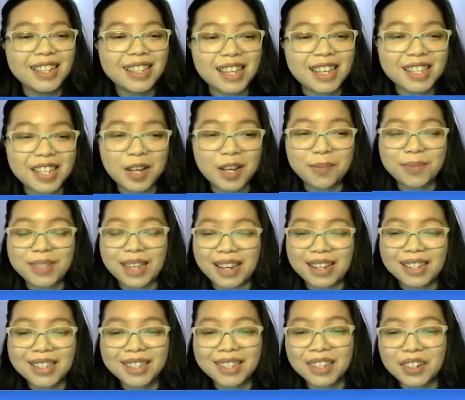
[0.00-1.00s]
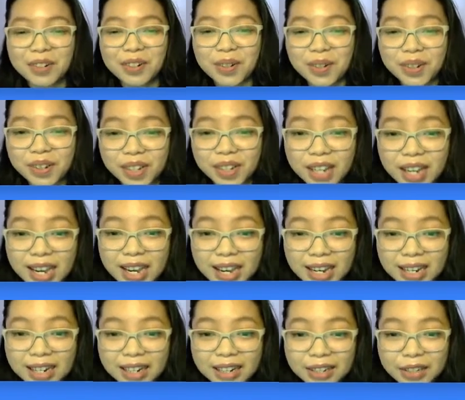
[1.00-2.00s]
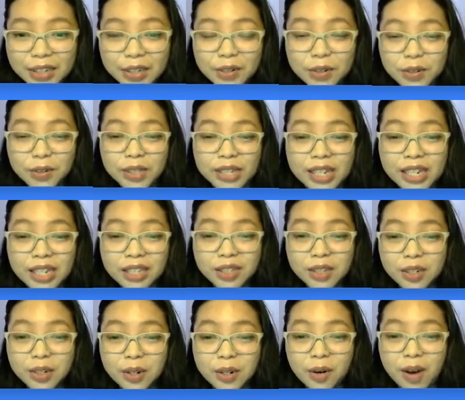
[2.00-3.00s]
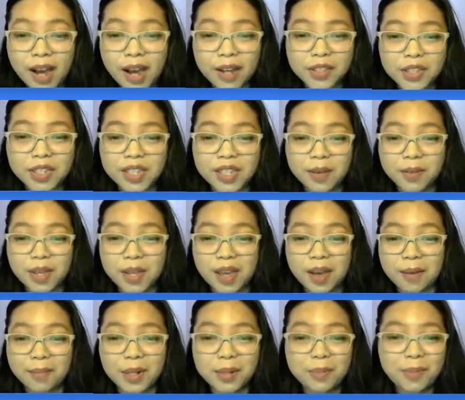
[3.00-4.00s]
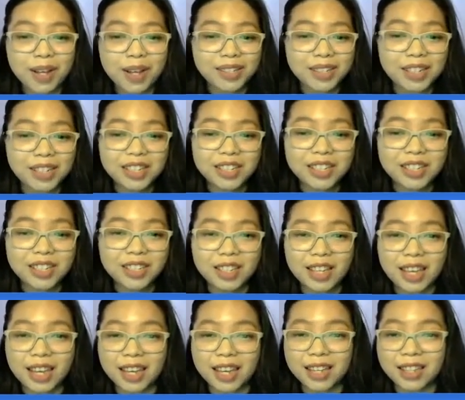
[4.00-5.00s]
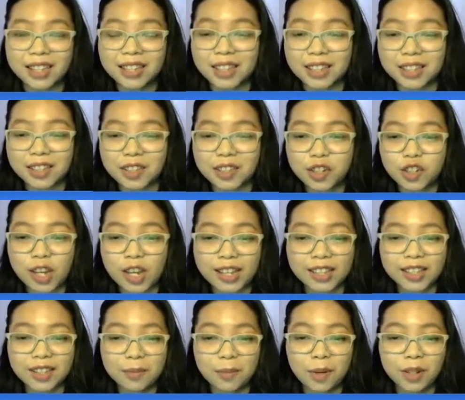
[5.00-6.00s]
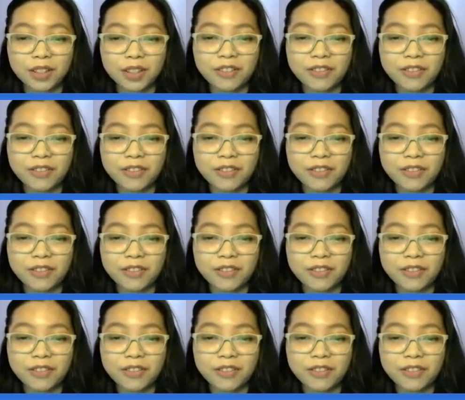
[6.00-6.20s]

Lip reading: this exam test. So you need to know how to save the ML models and check the